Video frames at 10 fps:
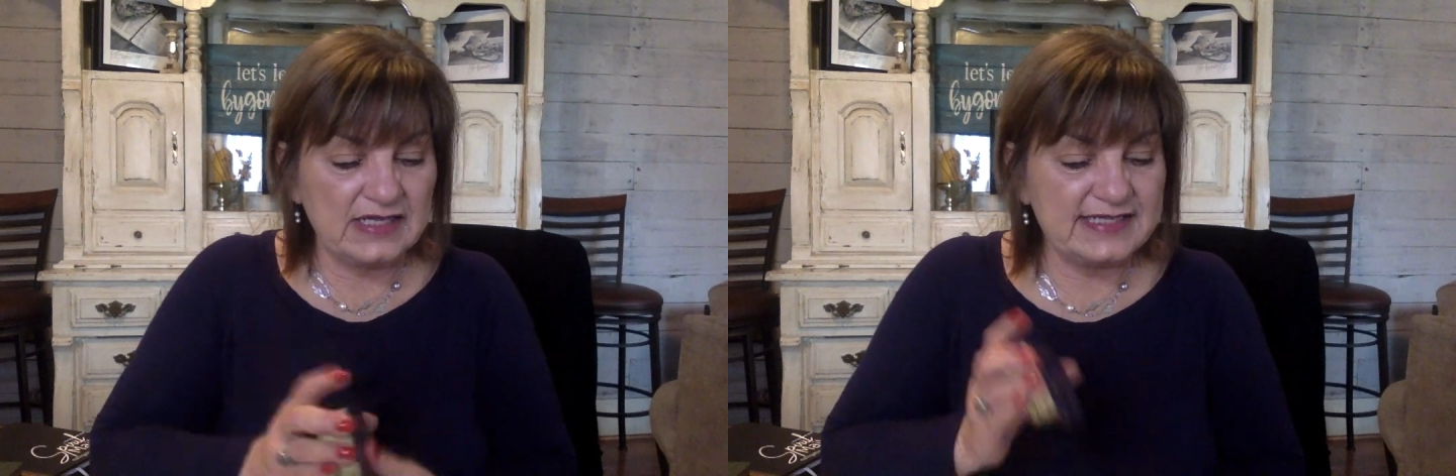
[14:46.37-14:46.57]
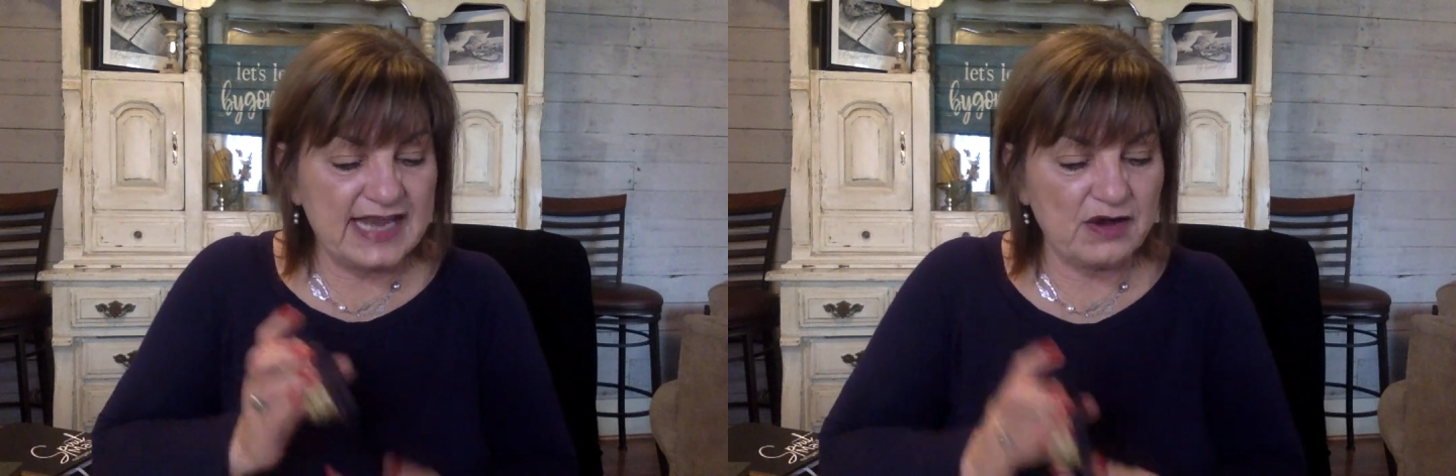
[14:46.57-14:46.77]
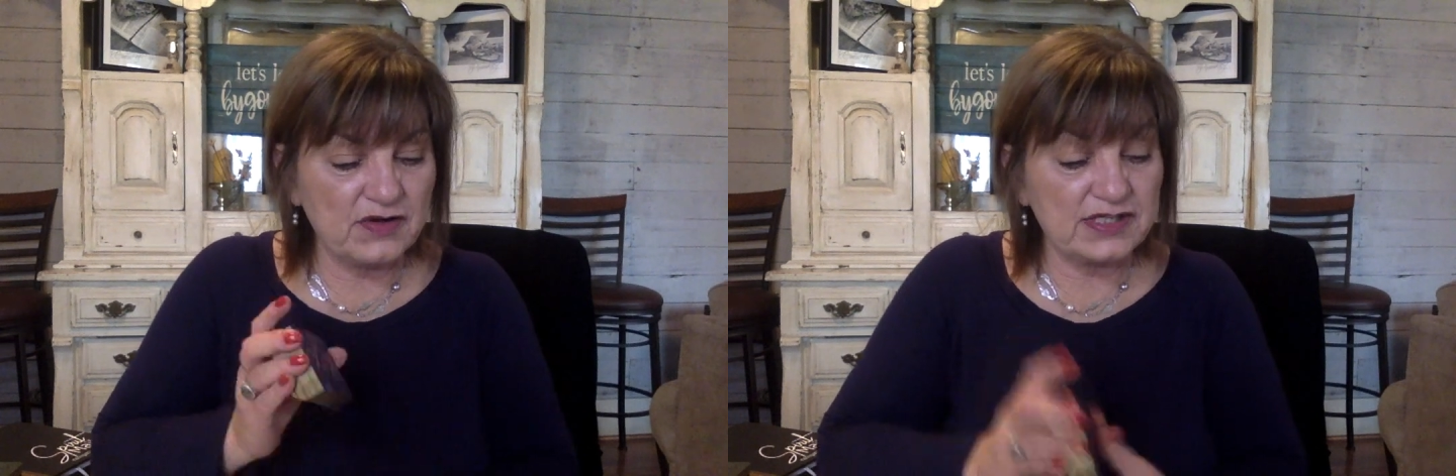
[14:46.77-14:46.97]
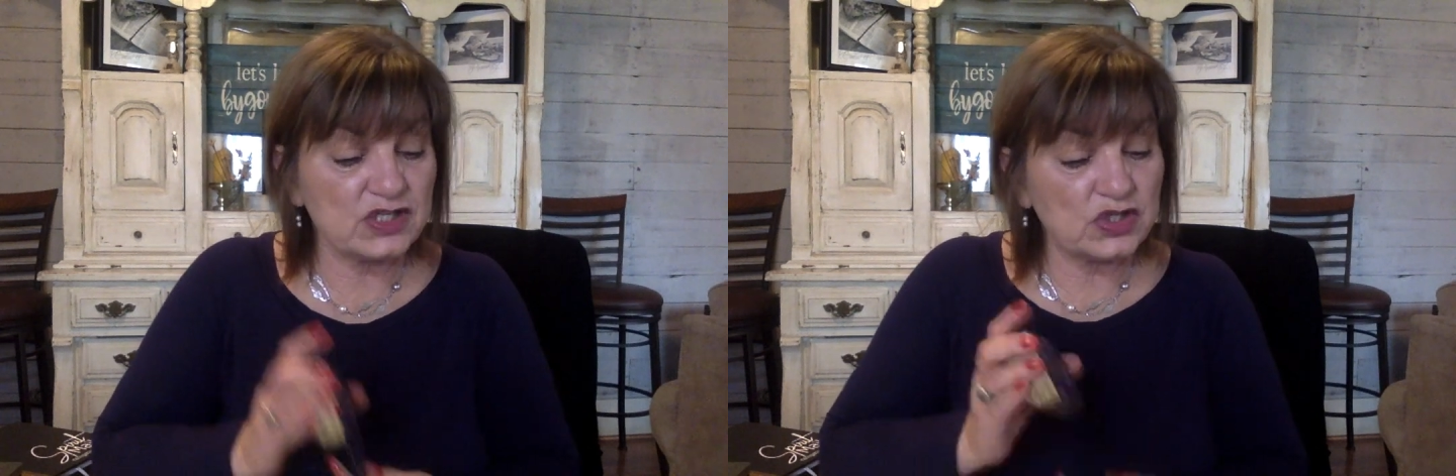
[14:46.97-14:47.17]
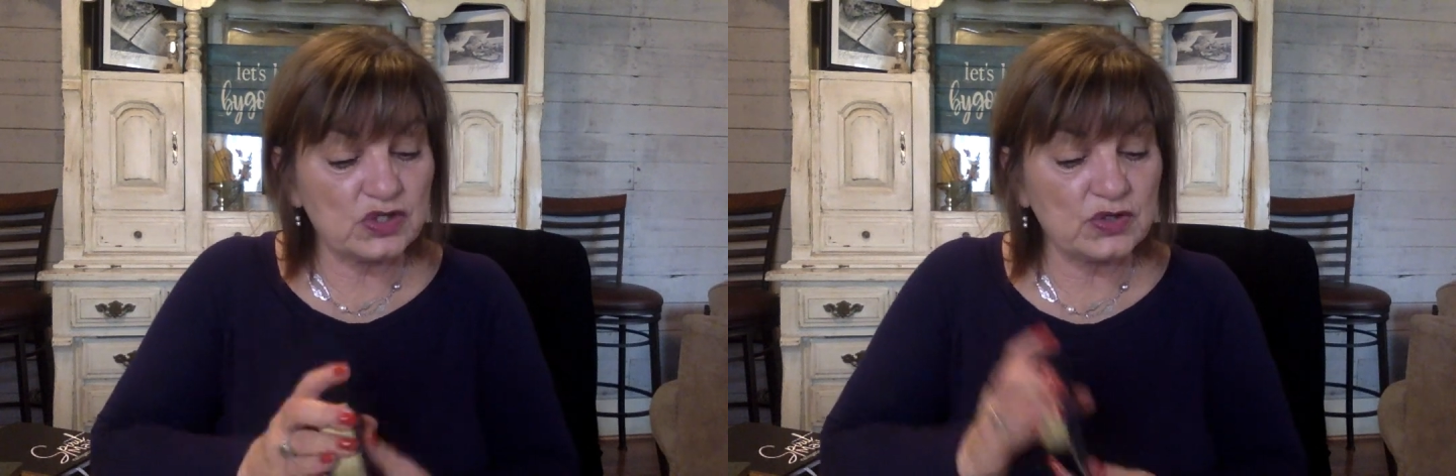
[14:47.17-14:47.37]
tarot
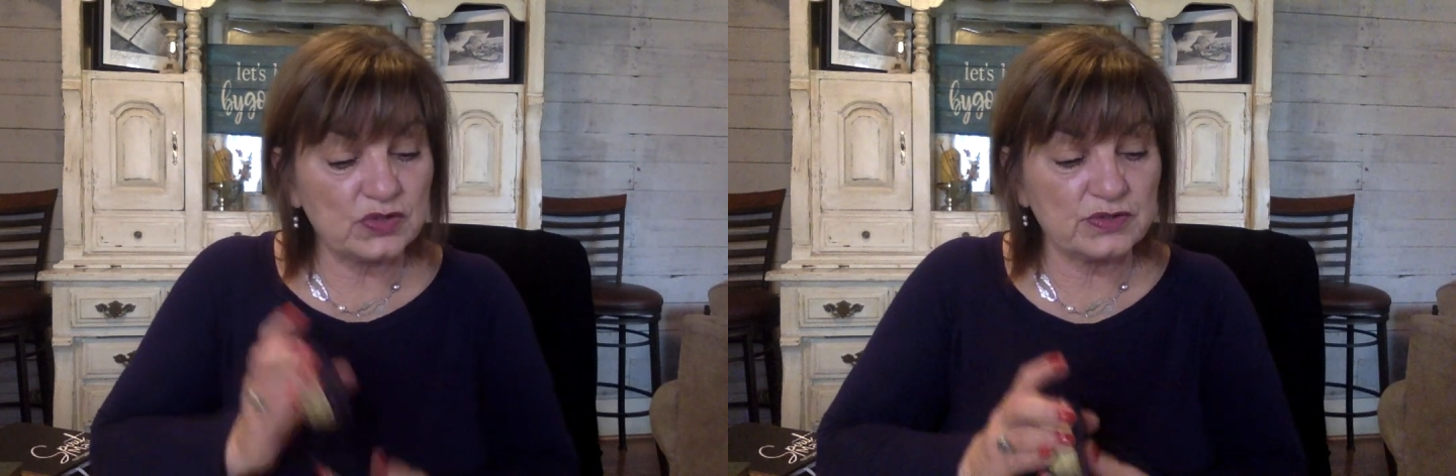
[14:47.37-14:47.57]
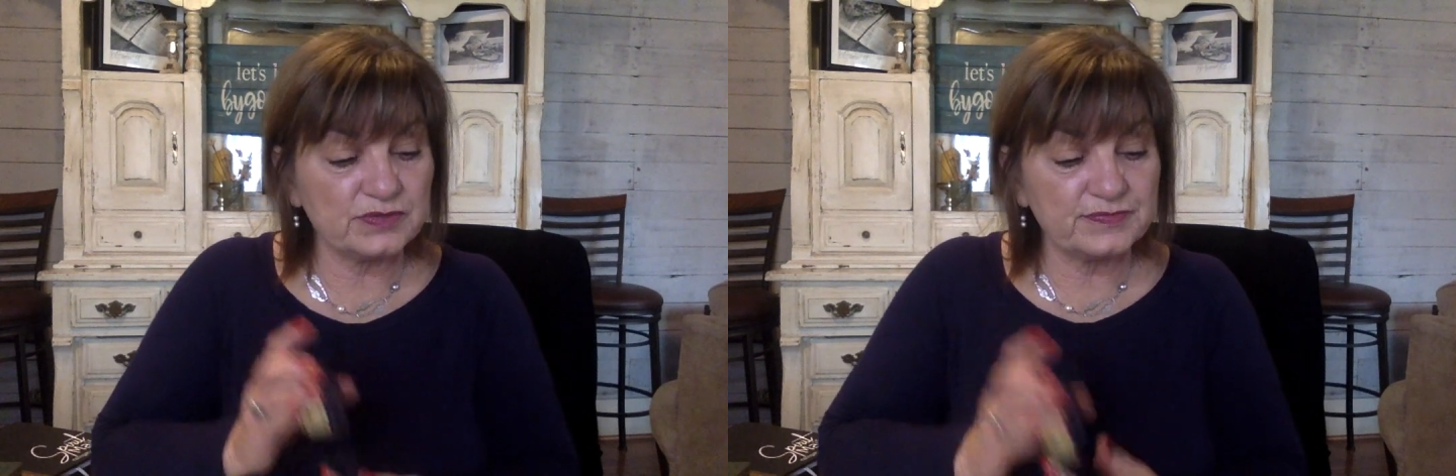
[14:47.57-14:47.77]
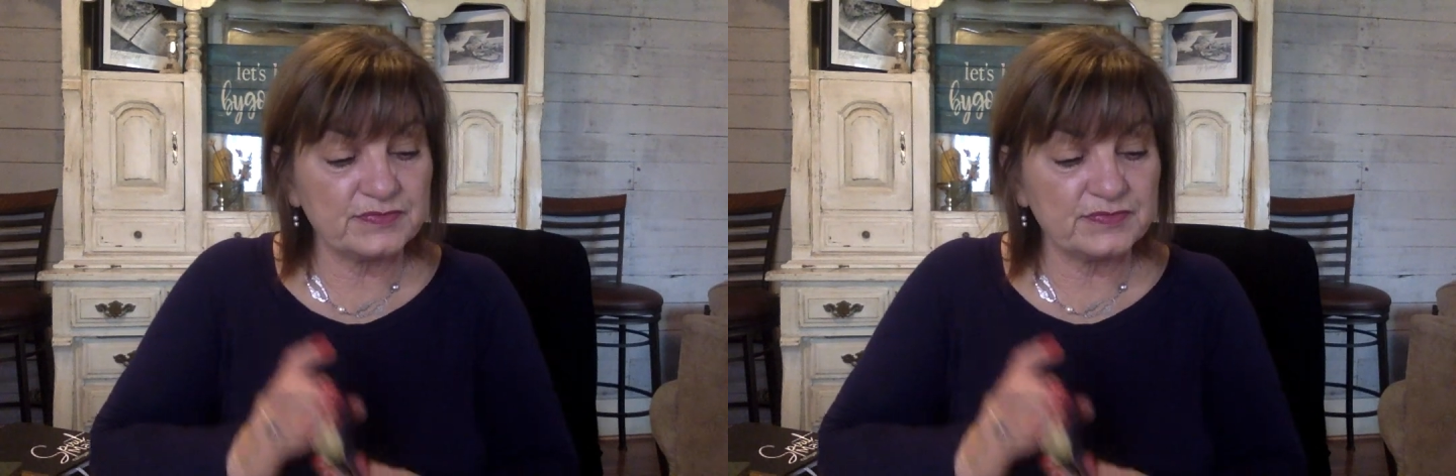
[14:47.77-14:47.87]
as a tool.